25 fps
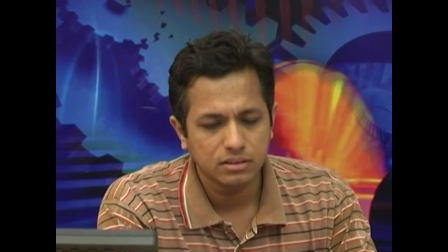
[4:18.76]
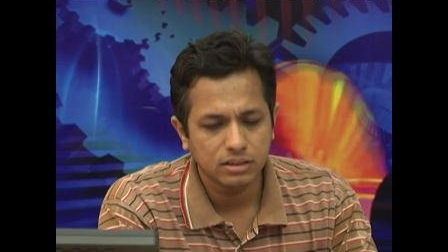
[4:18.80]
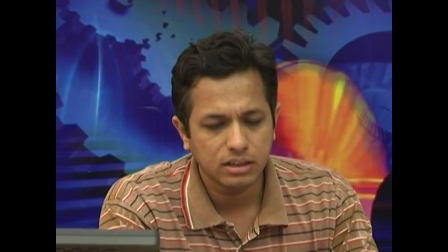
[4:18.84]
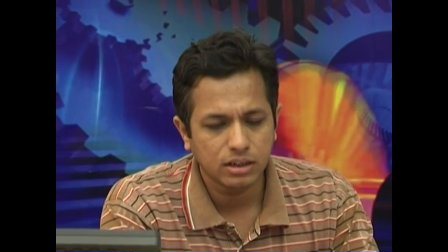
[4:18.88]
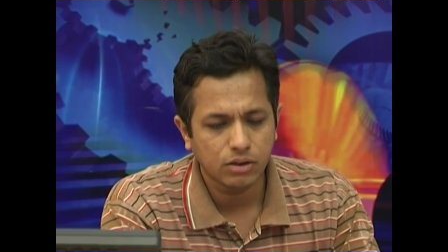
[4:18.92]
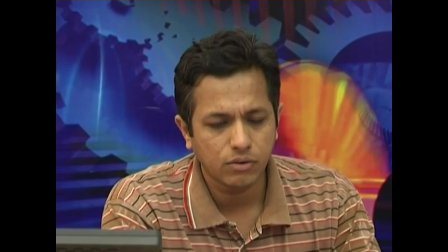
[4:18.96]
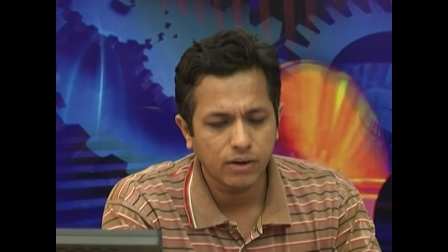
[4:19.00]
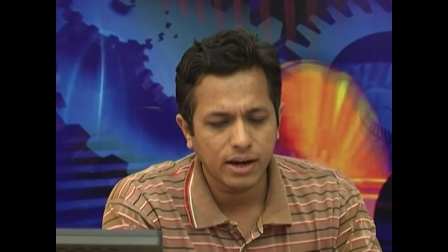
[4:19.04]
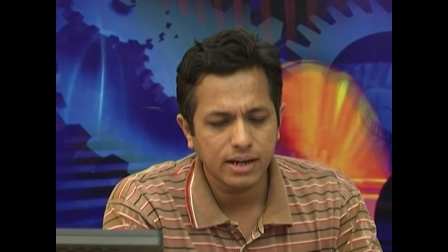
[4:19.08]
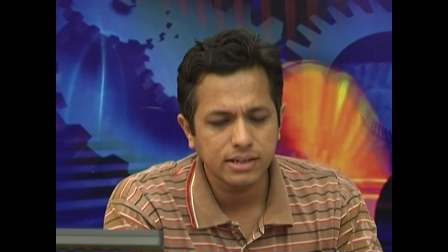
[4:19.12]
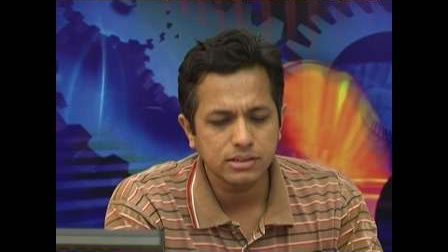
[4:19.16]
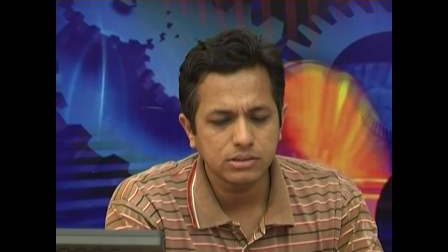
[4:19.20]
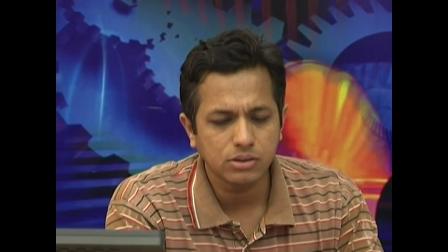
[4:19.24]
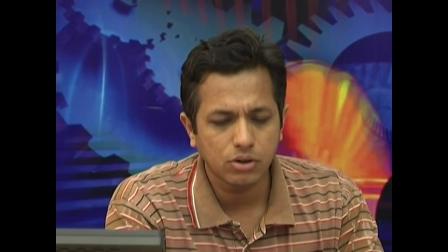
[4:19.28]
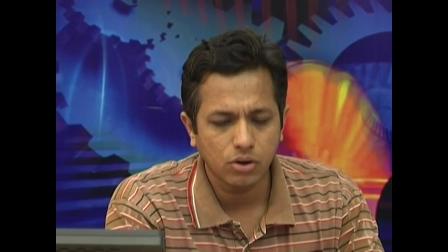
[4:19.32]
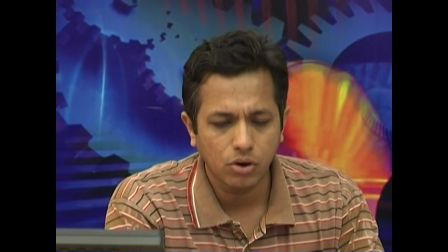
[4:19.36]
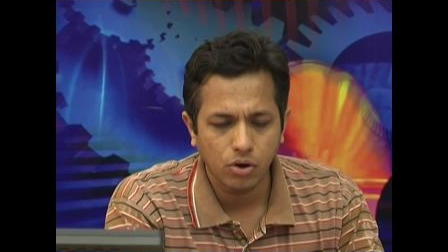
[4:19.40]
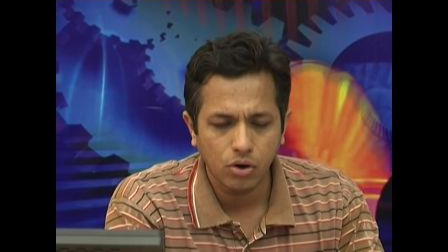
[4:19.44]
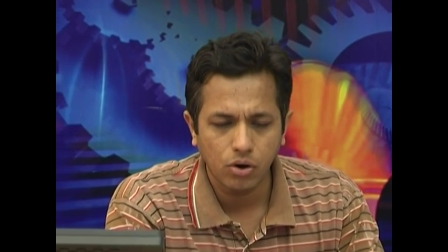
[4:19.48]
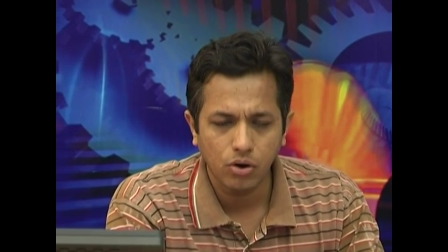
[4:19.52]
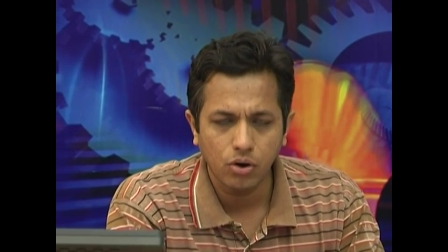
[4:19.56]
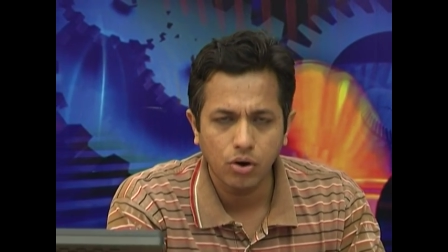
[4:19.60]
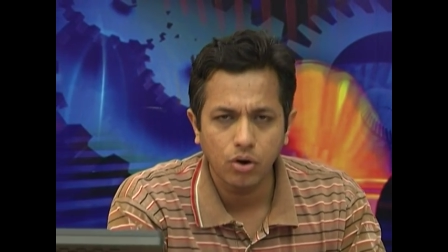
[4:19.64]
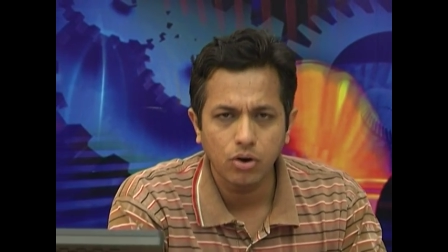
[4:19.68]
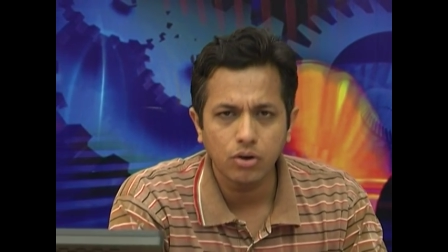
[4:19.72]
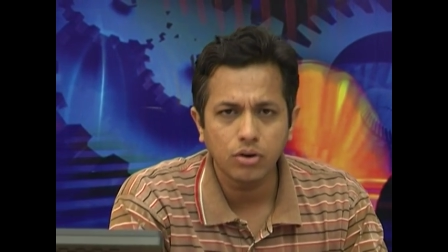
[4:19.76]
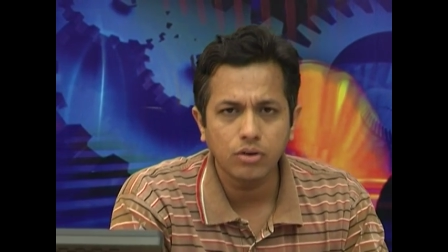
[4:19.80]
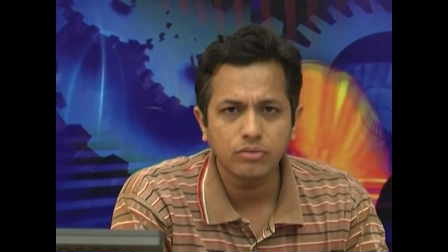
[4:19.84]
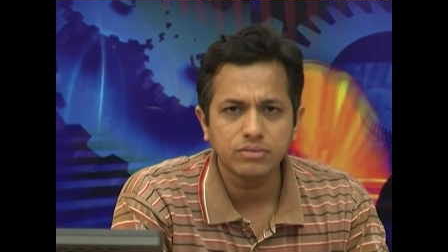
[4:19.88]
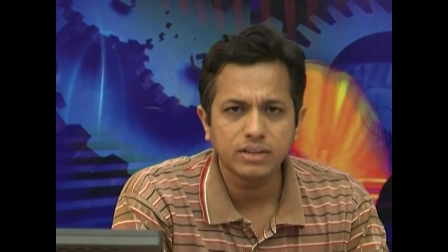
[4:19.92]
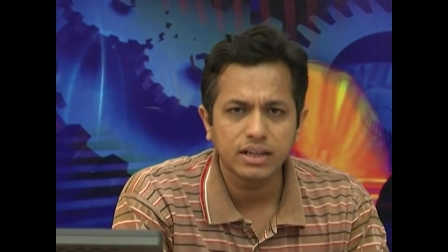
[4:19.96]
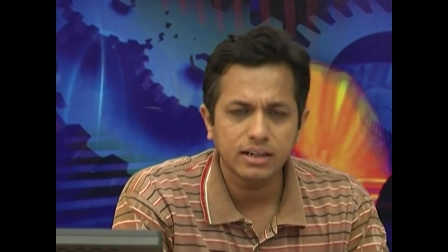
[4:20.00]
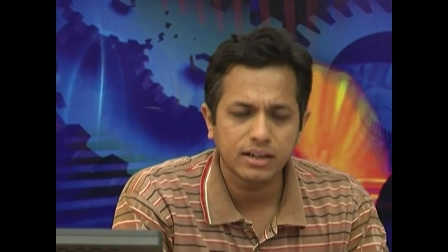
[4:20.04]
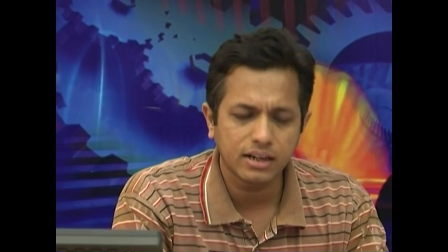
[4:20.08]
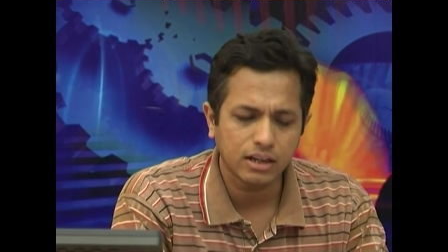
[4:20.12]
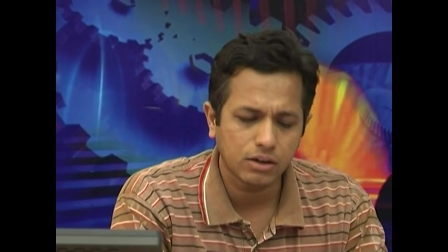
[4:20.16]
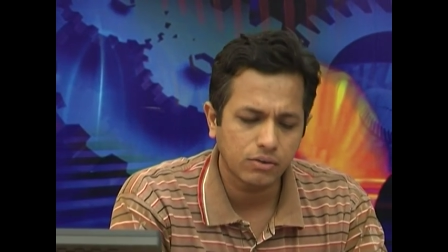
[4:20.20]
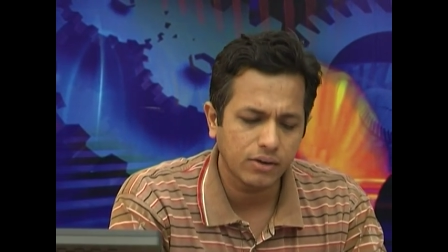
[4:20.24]
requires all of
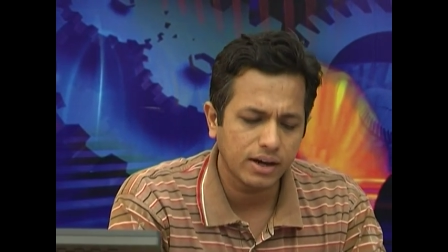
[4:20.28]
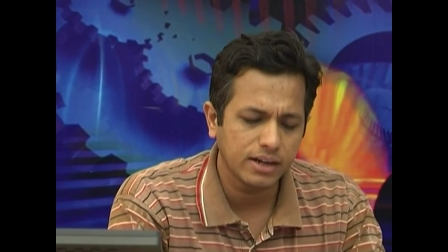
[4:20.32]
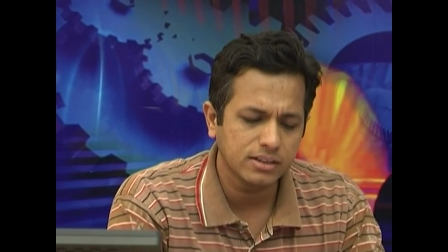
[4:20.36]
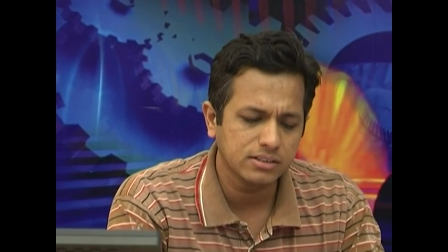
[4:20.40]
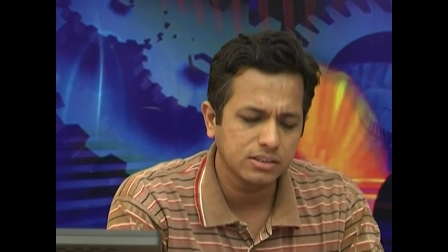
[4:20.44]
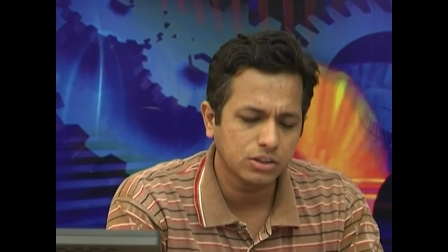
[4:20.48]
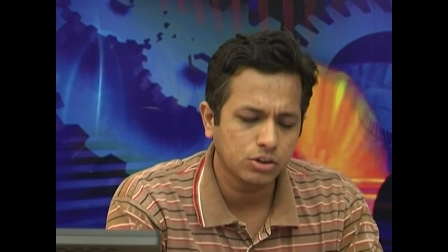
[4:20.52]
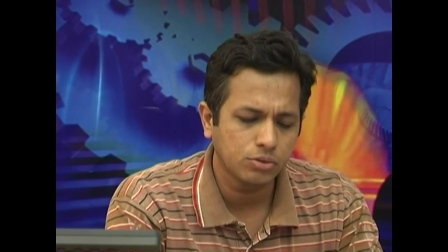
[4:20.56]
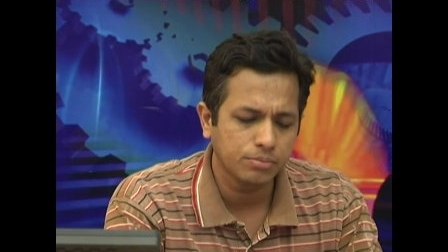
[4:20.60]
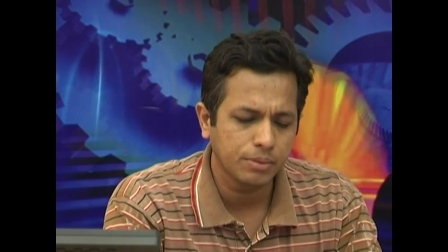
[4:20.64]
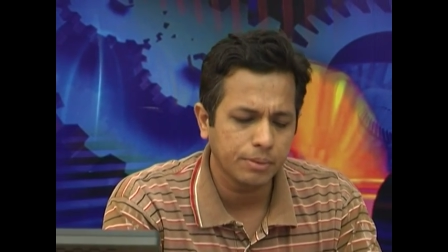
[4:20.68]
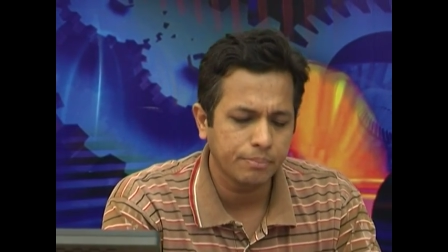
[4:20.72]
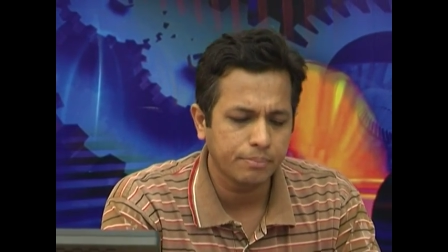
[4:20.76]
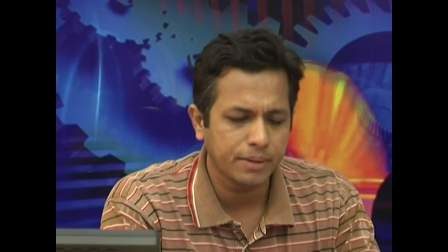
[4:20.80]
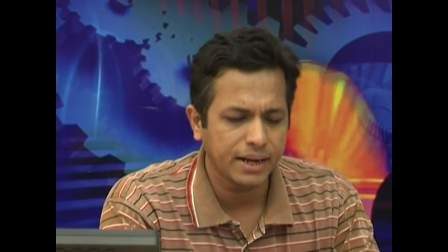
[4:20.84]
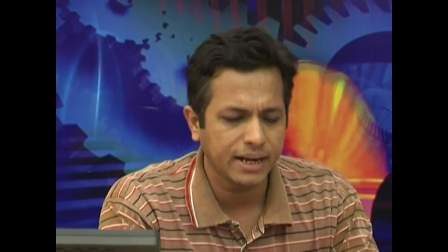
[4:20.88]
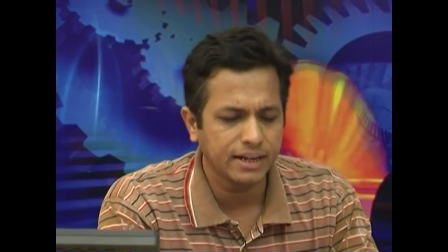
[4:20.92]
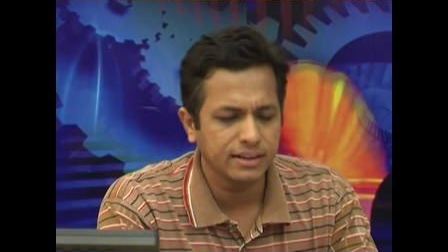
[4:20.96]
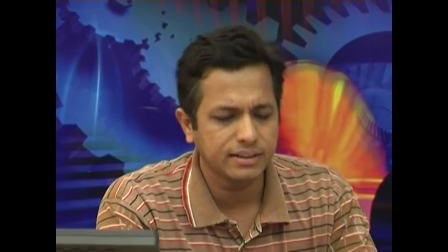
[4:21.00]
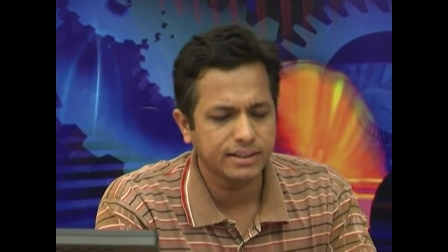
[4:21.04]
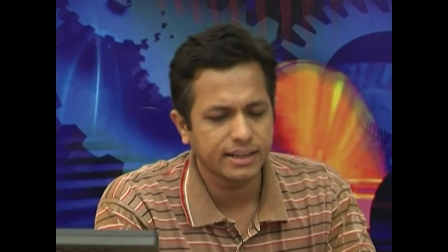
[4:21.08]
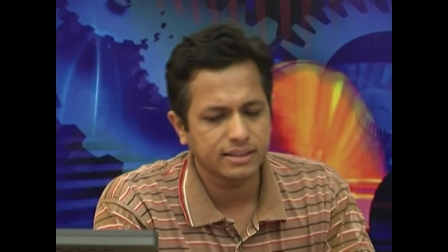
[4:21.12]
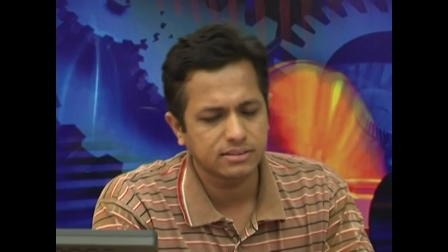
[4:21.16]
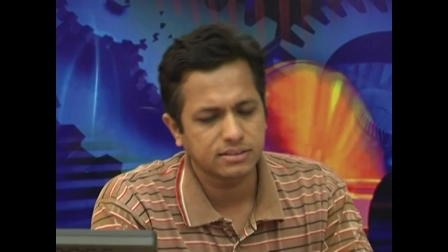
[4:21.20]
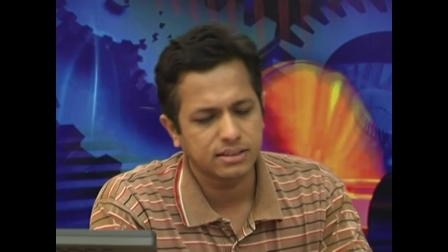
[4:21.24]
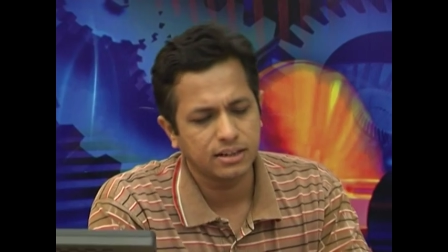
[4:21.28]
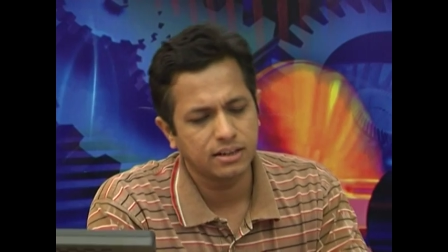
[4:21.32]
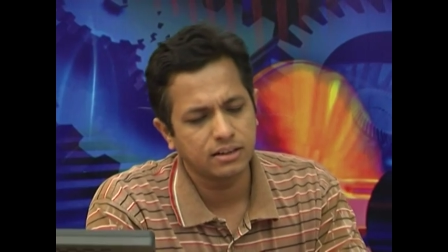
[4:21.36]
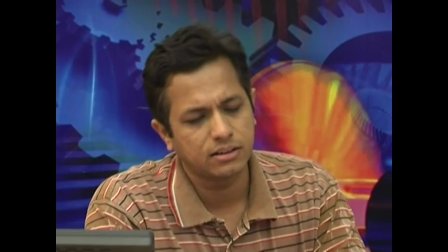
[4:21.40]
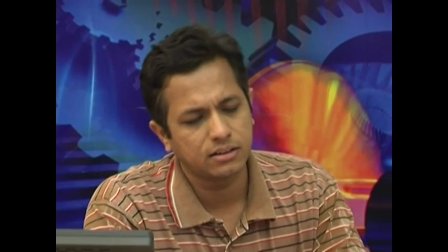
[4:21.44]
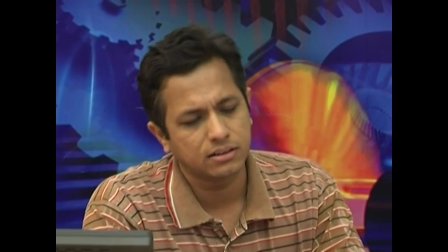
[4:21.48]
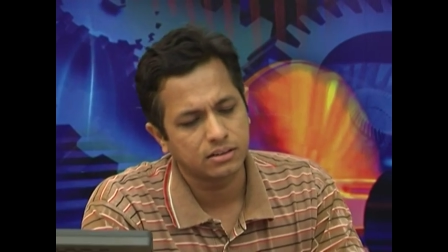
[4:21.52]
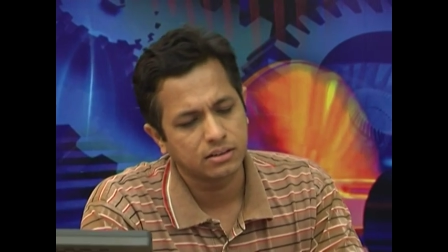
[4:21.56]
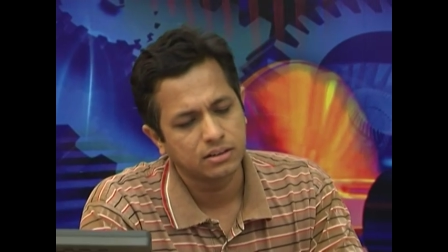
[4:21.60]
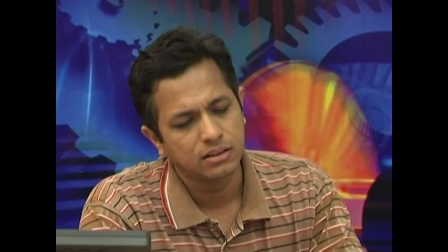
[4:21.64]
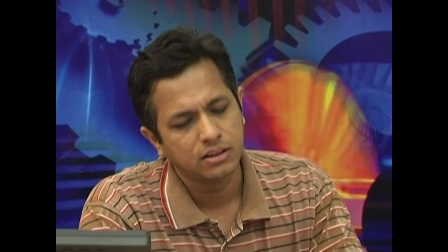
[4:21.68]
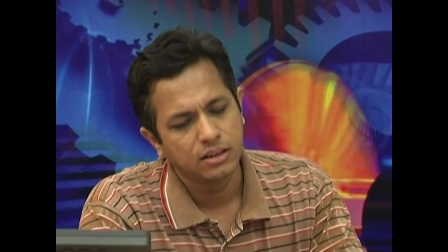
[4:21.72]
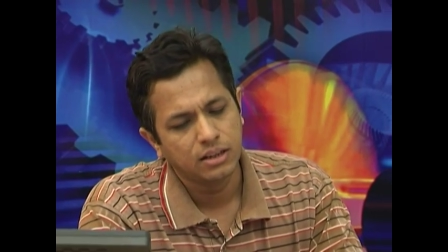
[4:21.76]
that requires it to be plain text editor.